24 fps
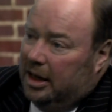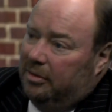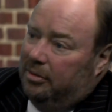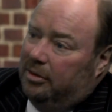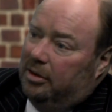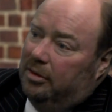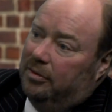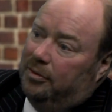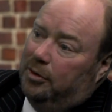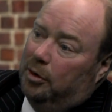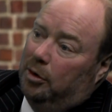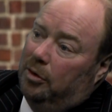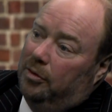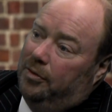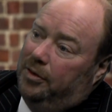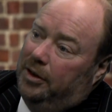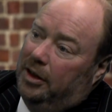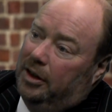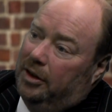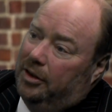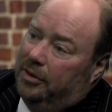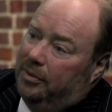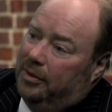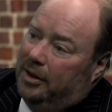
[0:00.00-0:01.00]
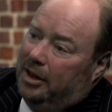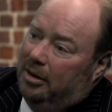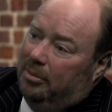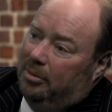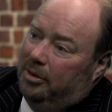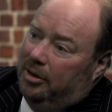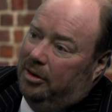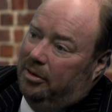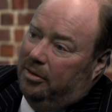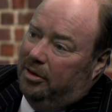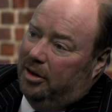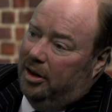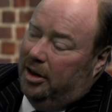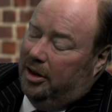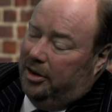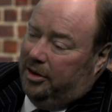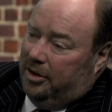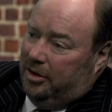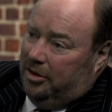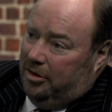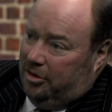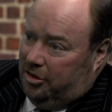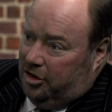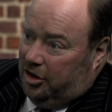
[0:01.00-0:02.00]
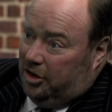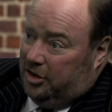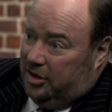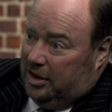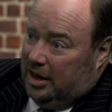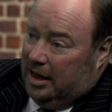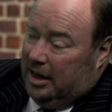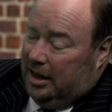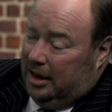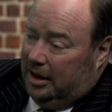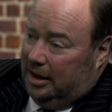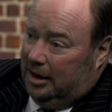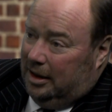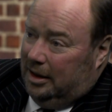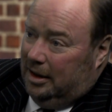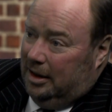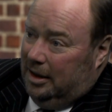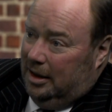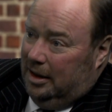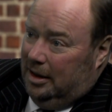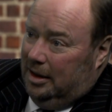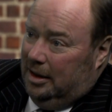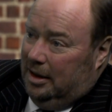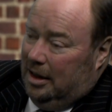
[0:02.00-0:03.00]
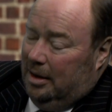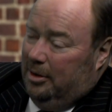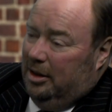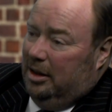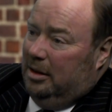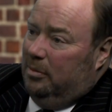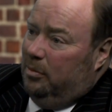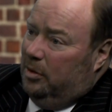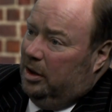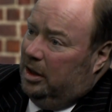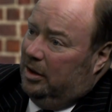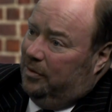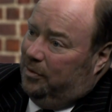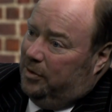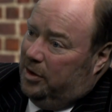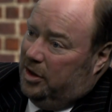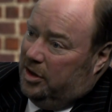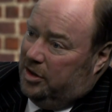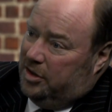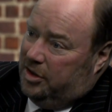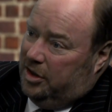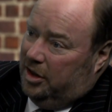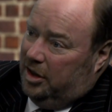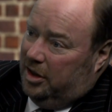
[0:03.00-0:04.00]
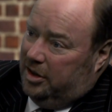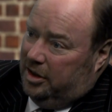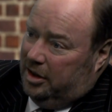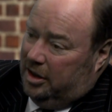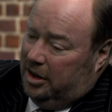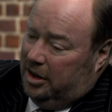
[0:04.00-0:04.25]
of the full field development, rather than just saying, I mean, when it first started,